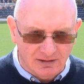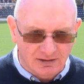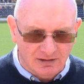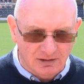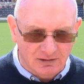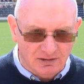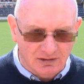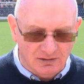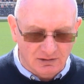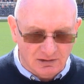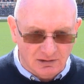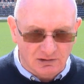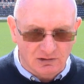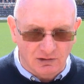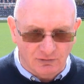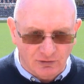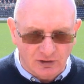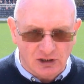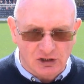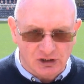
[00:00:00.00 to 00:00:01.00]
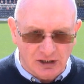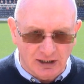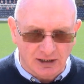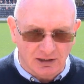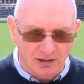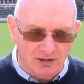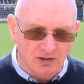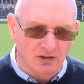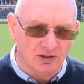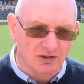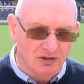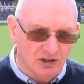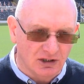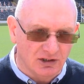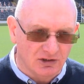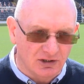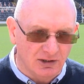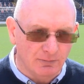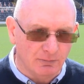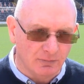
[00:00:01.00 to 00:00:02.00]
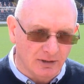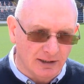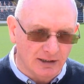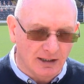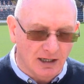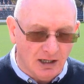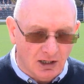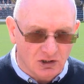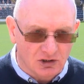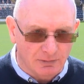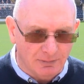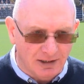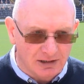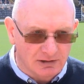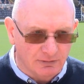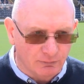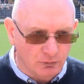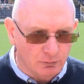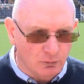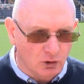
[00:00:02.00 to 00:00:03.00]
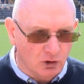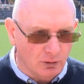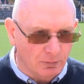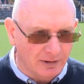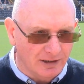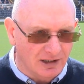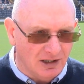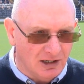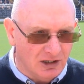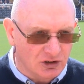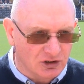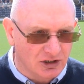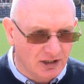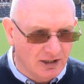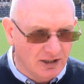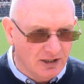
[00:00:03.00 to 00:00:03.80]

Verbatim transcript: to, to, to, finish second to a team like Hearts, a massive football club like Hearts.